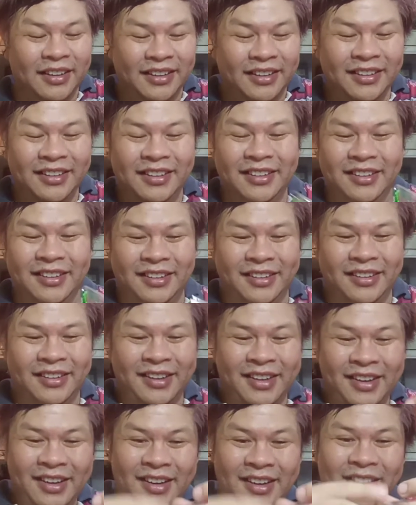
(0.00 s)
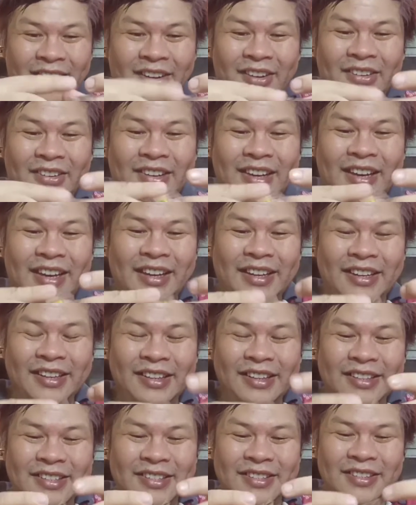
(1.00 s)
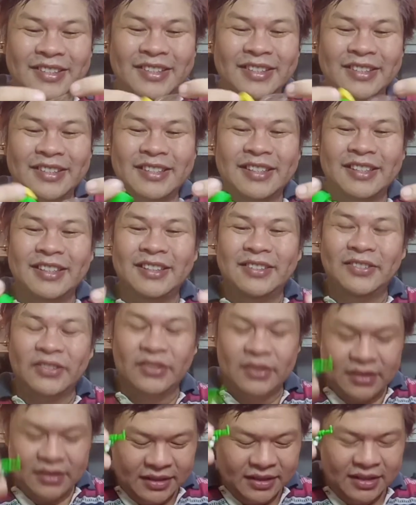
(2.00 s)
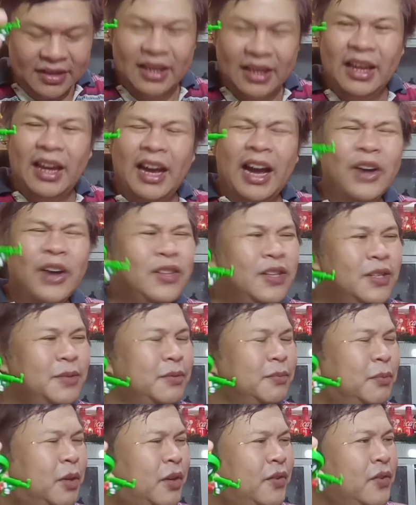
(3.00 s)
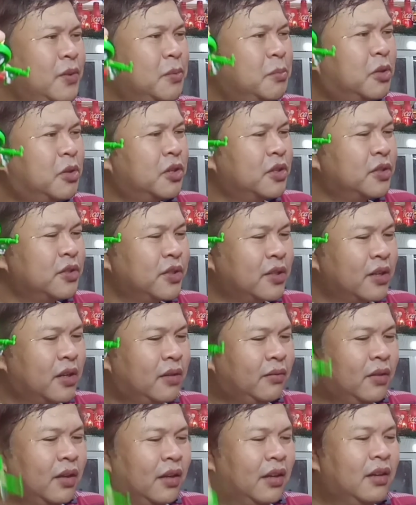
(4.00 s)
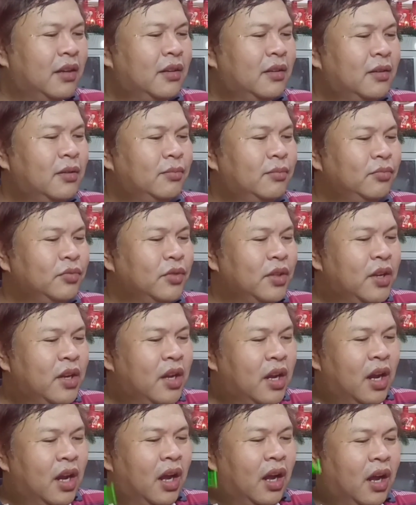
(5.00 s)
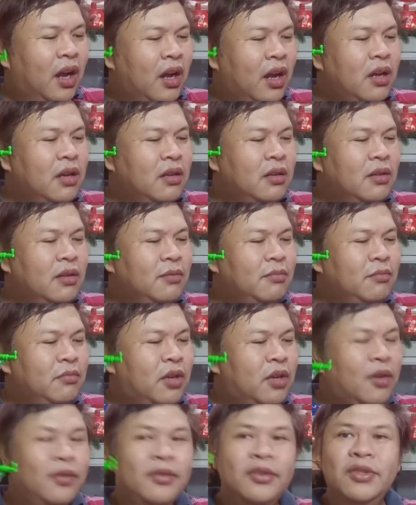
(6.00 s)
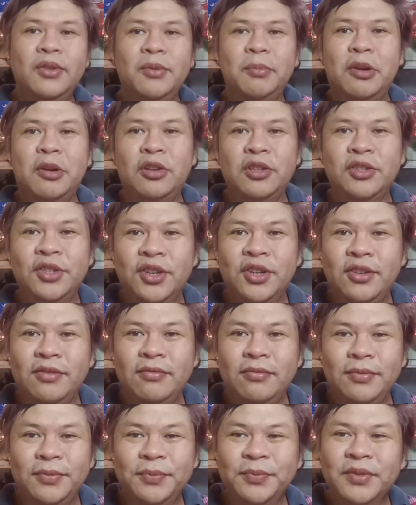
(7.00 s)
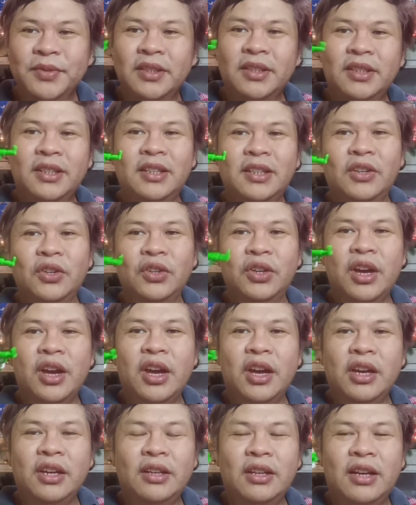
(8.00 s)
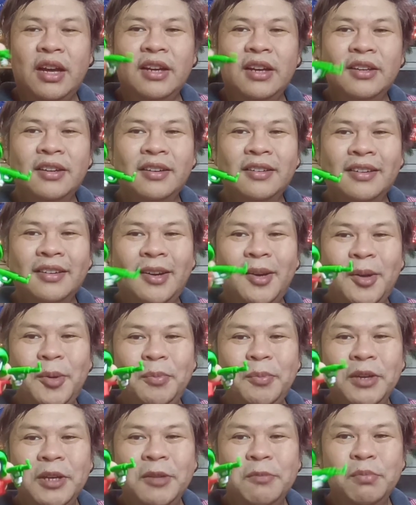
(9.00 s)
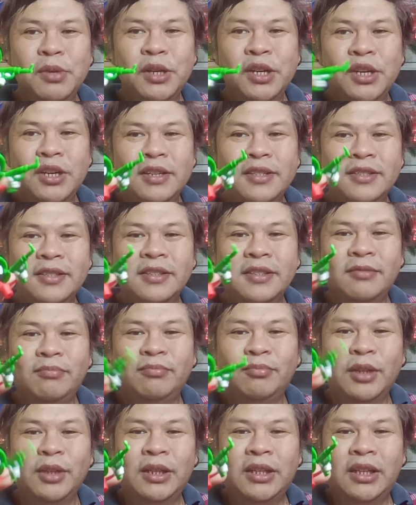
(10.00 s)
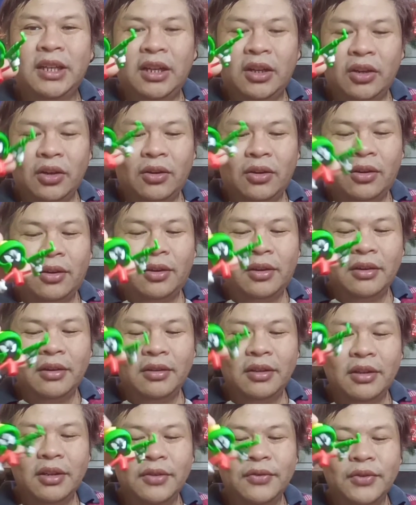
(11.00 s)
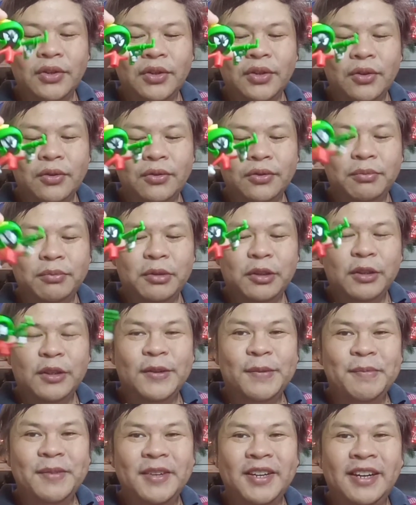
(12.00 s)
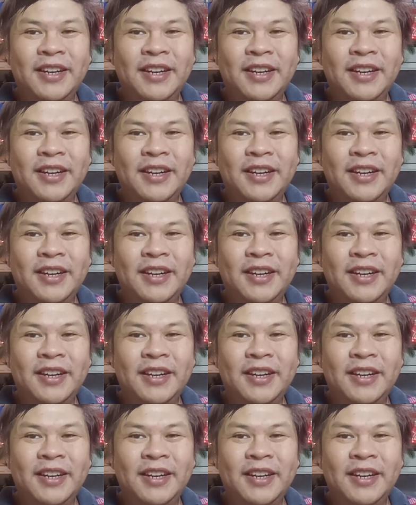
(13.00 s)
gun. okay, so the how does Marvin the Martian sound? Um, I am Marvin the Martian. Okay, I come in peace. Or if you don't believe me,